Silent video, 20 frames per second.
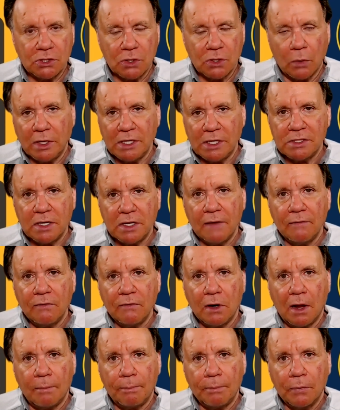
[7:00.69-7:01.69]
So he's
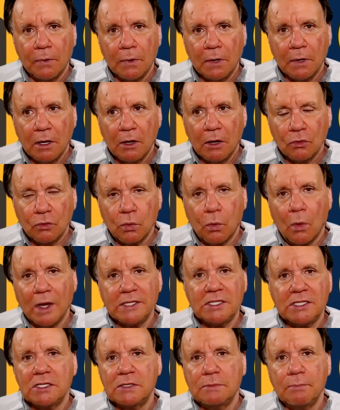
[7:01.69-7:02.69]
given up
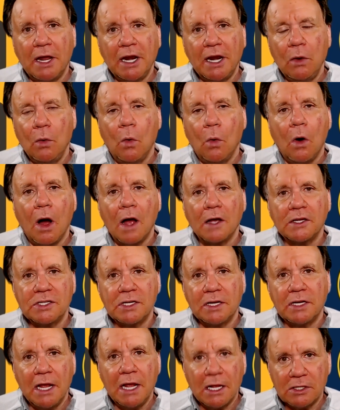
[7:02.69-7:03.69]
twice as many walks
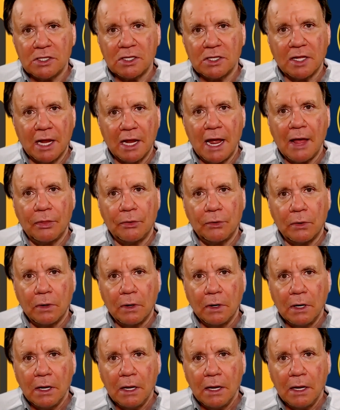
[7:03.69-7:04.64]
and hits together